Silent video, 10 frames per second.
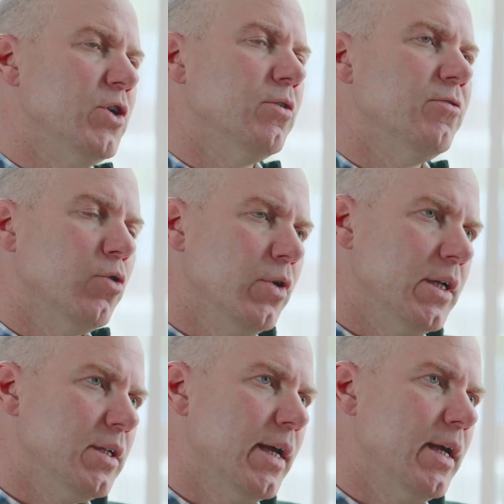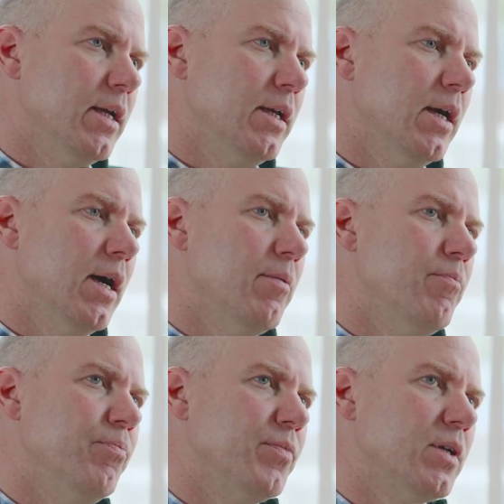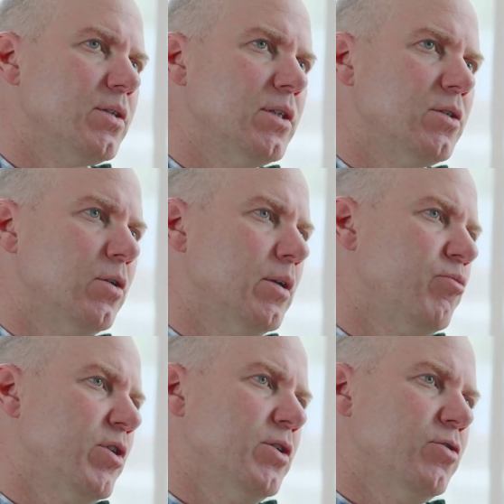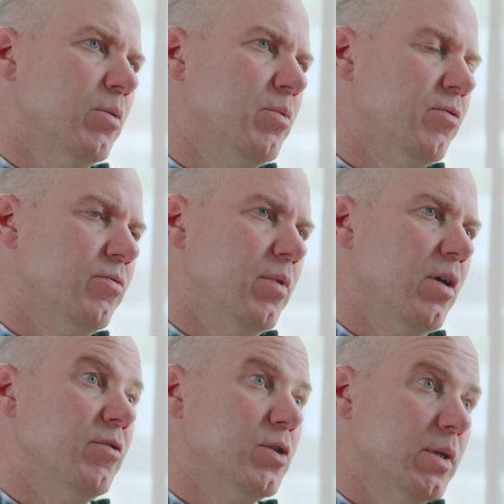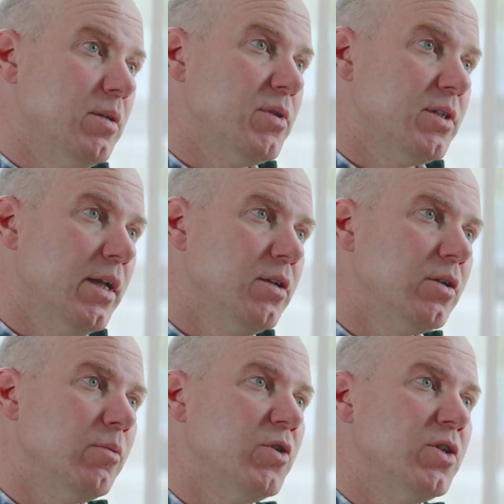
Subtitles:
should avoid a systolic pressure drop of over 20%, and we